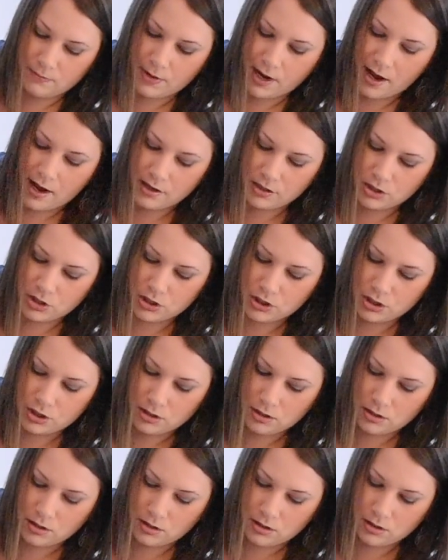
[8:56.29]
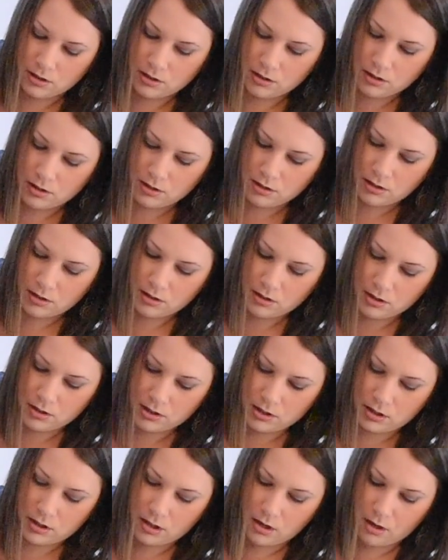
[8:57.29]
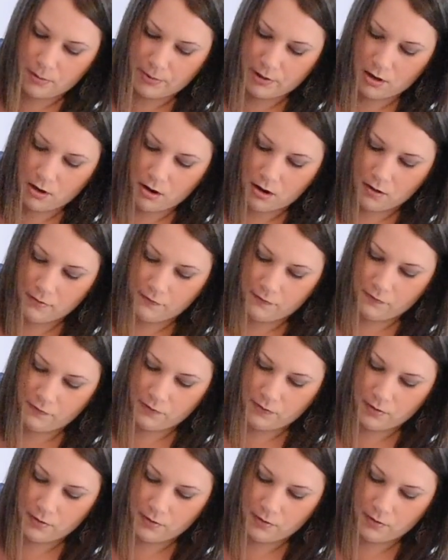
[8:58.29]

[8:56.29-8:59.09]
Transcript: batch, top it off